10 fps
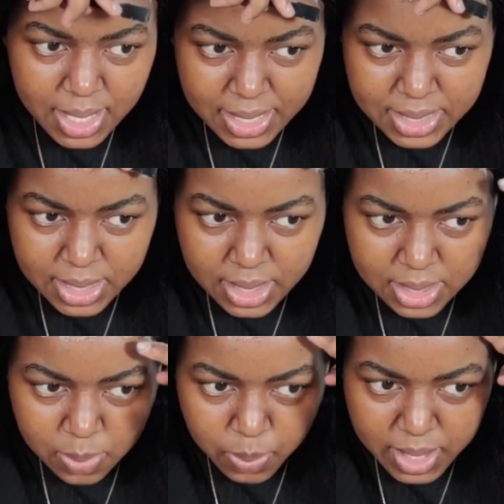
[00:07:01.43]
the elastic
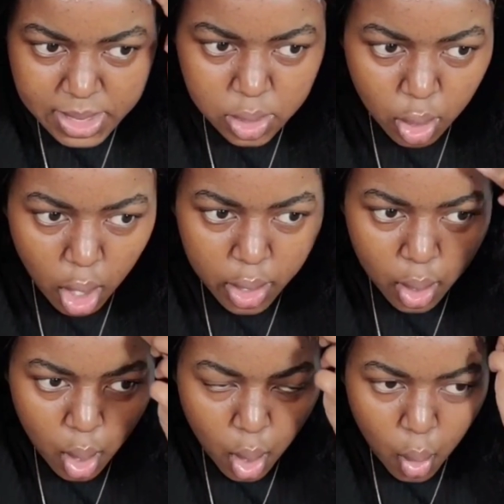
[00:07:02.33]
is placed on
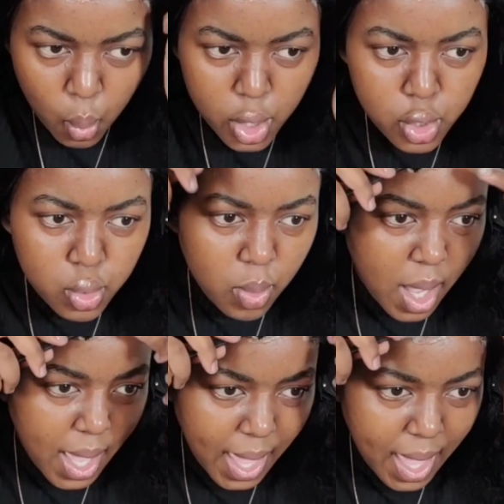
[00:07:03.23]
when you
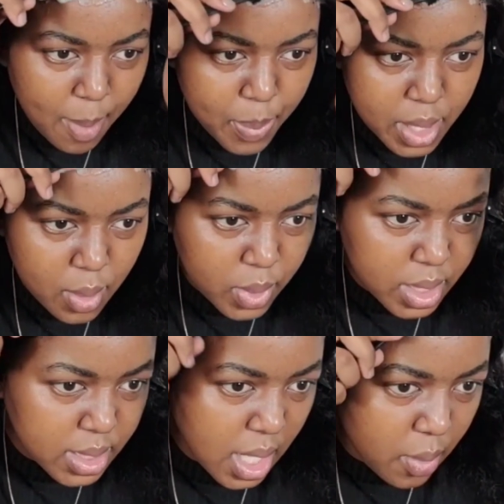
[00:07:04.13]
are happy with
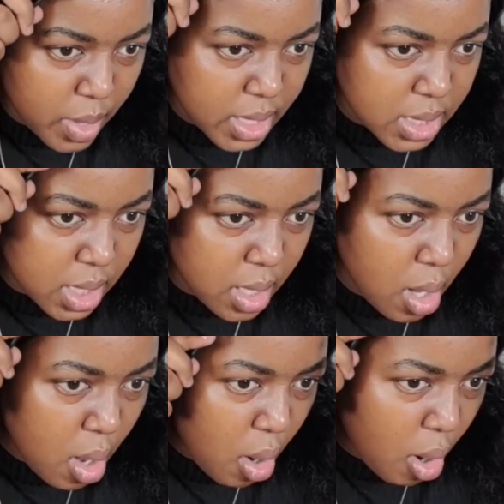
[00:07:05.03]
the direction
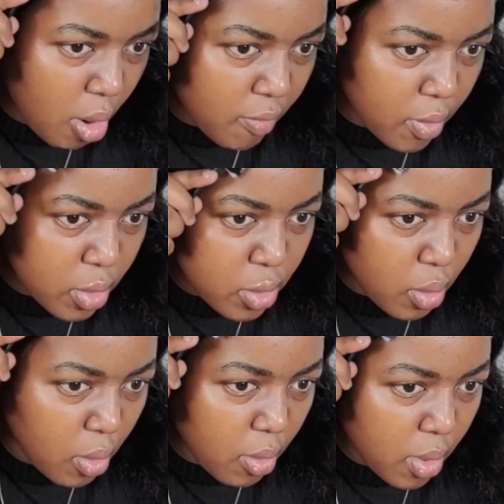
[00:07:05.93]
of
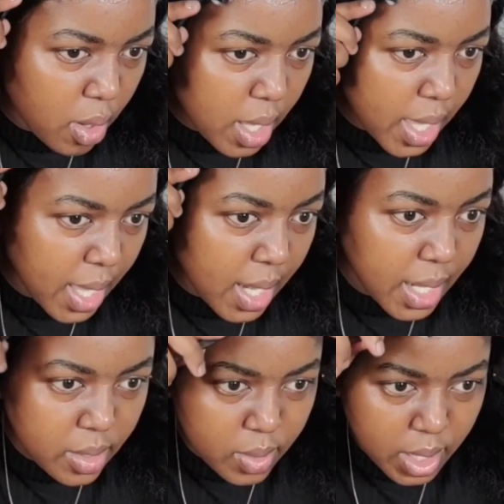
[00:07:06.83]
your
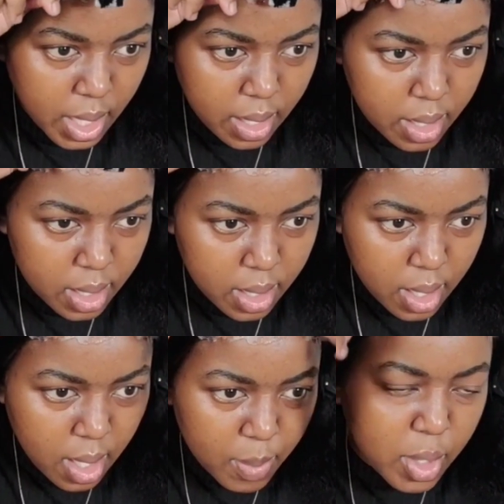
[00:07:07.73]
hairline, okay?
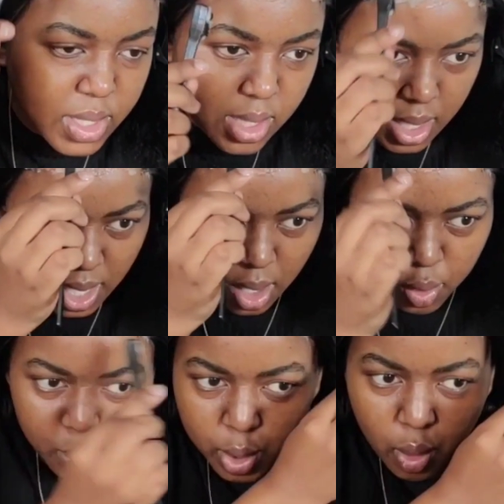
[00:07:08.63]
Because the hair
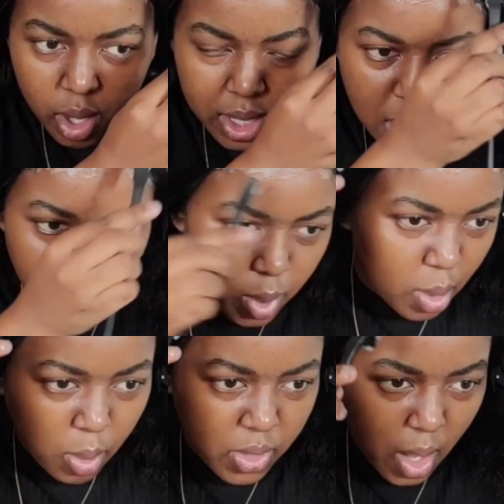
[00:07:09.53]
could be going that
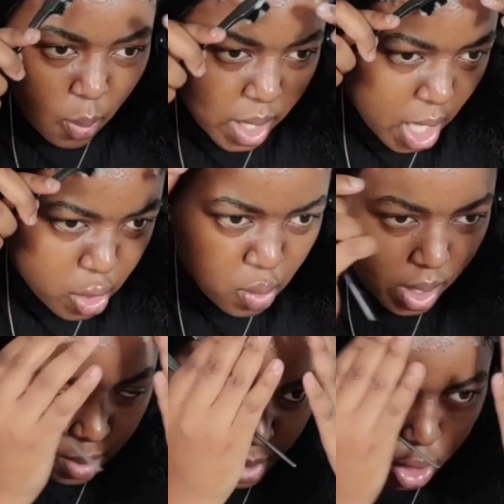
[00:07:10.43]
way or that way, and you
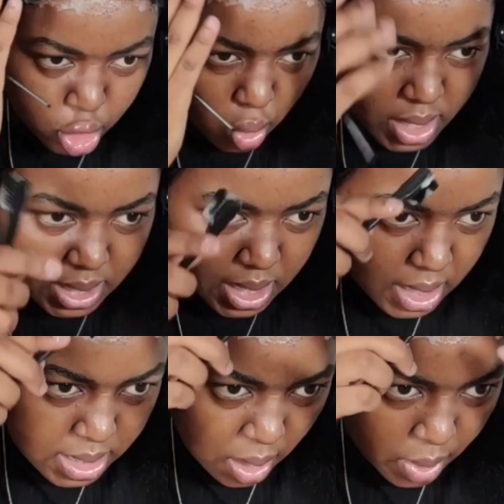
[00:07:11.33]
want to make sure it's in
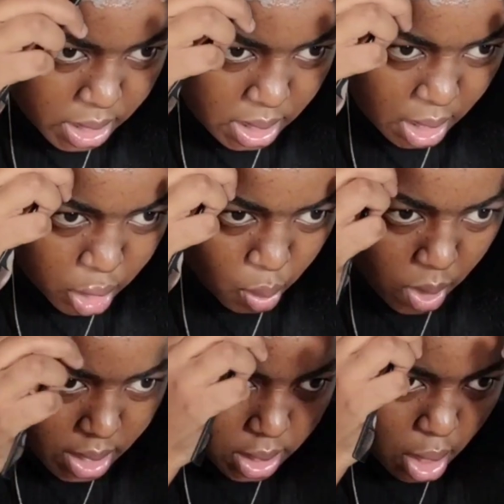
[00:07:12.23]
the direction that you
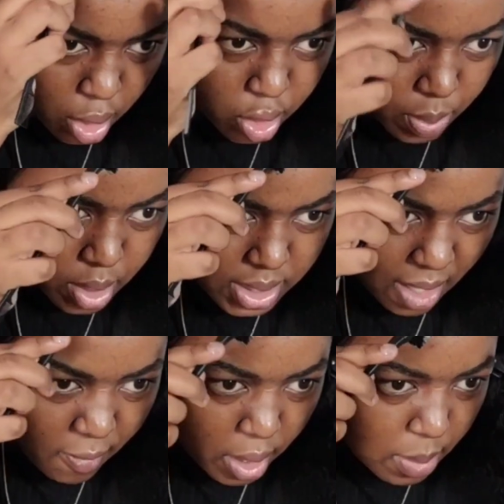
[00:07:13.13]
want. So because
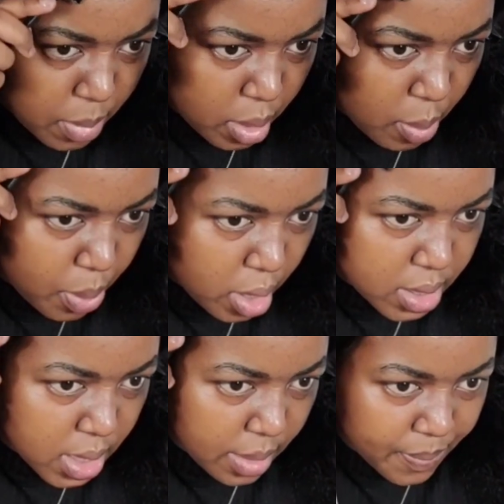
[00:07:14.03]
I've got a middle
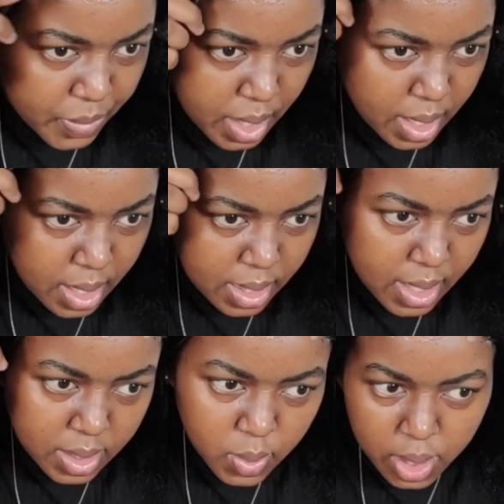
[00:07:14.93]
parting,
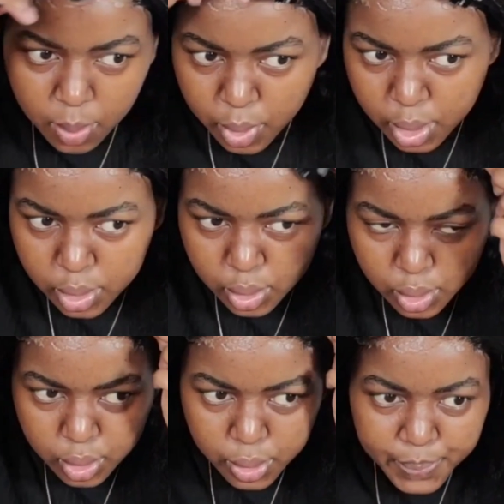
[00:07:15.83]
that's what I'm going to
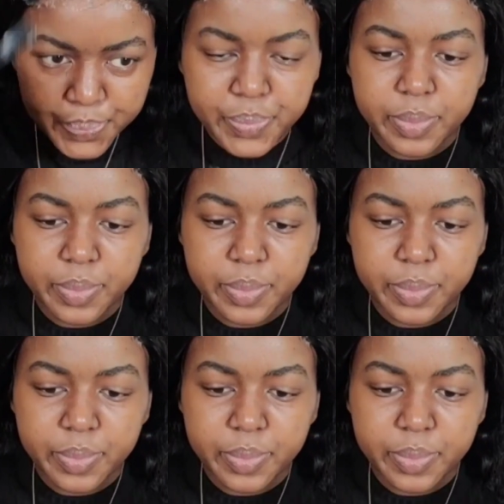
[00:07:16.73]
do.